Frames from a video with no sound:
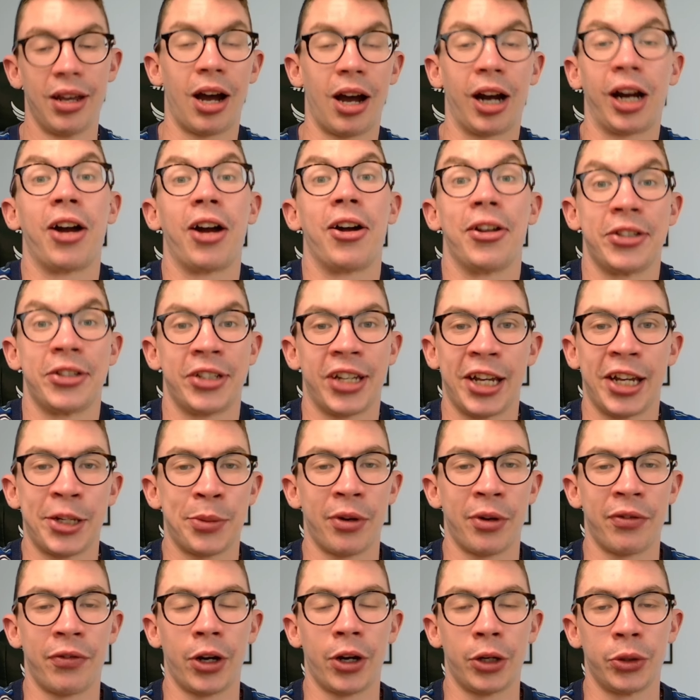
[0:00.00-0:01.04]
can't say it's my
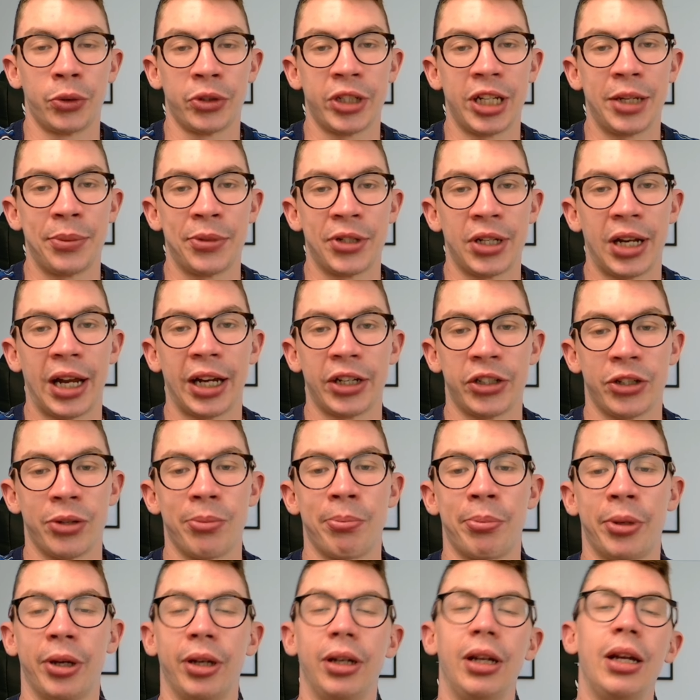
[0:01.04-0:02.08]
final team selection,
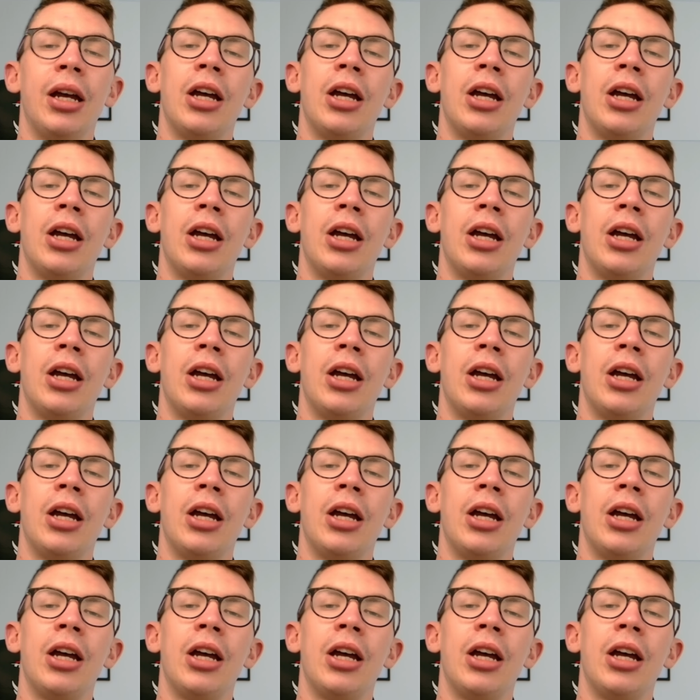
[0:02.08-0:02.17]
but